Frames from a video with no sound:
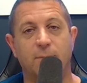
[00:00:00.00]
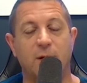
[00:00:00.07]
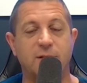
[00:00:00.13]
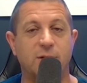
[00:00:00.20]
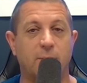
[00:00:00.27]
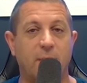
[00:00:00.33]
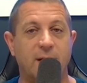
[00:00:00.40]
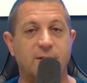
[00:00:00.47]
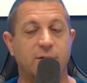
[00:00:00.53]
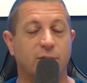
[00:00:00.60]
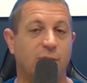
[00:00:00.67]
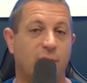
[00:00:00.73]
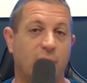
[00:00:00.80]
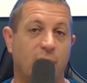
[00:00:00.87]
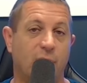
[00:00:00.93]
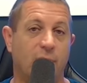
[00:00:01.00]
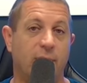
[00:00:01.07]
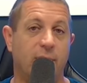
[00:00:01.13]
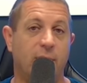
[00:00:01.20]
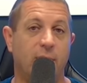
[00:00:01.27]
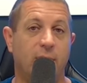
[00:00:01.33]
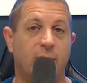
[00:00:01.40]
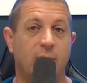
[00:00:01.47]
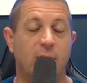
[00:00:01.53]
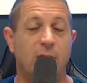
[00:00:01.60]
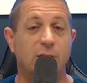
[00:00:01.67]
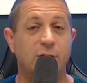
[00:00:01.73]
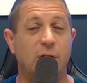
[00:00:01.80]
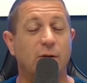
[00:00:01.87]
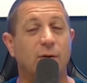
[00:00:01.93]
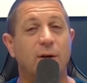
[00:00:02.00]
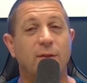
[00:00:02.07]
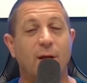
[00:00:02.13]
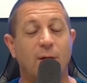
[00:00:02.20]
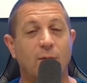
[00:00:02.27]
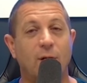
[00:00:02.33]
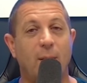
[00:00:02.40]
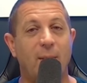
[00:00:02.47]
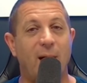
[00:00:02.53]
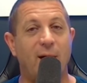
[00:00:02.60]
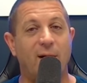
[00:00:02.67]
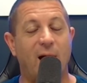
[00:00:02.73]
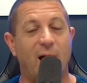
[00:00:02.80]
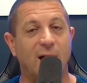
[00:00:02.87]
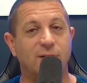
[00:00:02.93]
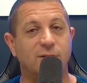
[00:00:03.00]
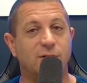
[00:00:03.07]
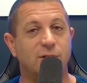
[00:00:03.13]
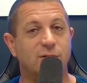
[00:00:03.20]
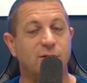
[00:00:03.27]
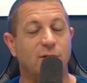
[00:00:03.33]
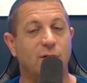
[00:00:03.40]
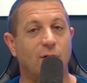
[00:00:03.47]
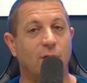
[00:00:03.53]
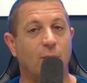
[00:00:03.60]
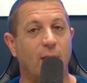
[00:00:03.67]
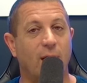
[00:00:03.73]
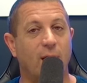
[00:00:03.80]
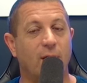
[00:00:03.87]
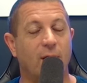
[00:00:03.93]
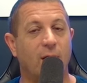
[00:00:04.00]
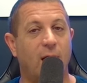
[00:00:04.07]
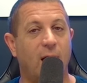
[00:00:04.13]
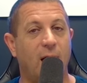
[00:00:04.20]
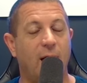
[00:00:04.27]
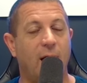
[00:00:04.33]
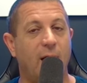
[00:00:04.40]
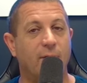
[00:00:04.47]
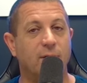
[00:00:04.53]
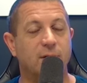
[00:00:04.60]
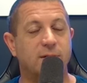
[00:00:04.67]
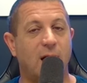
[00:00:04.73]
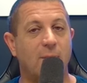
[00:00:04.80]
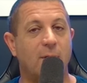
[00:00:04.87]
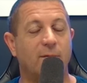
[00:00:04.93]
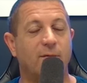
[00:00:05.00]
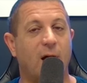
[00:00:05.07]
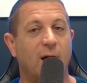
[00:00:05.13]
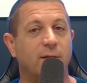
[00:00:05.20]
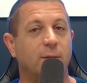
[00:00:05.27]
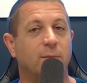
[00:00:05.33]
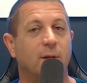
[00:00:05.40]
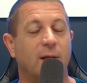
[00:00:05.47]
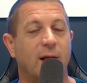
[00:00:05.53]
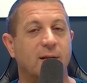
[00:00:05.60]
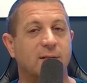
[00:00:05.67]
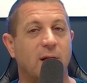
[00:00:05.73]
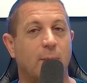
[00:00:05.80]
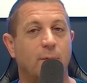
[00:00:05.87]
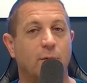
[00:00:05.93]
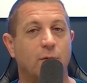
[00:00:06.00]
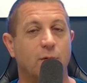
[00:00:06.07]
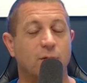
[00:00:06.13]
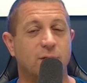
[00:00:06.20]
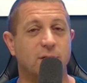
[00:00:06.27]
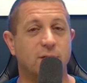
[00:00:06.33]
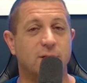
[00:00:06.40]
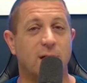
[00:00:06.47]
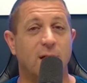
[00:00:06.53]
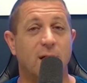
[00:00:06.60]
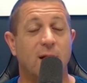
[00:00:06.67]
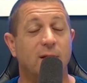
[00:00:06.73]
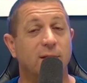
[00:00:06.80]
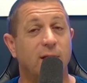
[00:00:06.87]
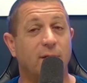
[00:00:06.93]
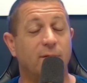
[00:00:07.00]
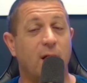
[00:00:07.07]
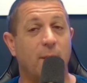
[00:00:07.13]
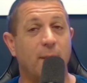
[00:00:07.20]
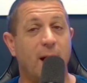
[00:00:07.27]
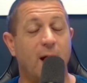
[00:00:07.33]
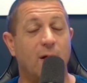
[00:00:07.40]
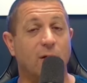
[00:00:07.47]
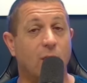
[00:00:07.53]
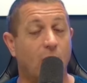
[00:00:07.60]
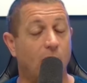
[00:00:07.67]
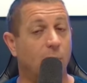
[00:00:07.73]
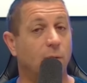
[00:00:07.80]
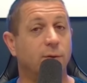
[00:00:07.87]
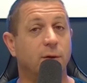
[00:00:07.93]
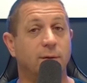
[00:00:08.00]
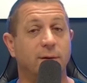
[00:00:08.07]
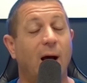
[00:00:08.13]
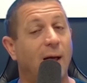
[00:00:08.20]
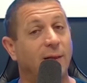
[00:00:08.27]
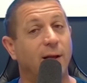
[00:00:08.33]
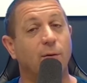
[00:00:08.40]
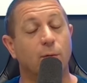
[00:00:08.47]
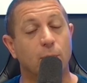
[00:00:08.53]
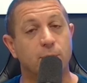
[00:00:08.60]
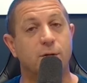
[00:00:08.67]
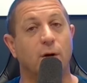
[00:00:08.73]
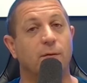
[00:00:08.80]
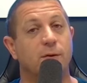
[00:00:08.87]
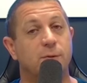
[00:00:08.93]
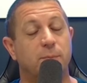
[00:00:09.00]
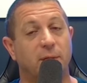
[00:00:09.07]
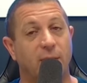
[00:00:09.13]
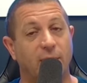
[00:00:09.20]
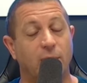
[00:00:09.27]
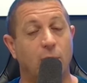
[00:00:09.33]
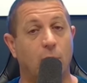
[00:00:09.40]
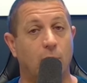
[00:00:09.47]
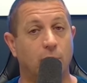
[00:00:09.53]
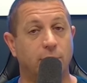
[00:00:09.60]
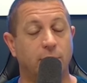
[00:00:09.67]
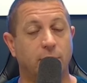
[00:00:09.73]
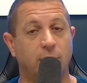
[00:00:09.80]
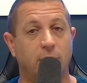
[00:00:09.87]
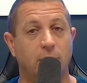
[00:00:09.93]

pretzel bites are good. Generally, they don't come out hot. Just so you're aware, I, every time I've gotten them the last couple cruises, they've come out cold. Not like room service, but like cold.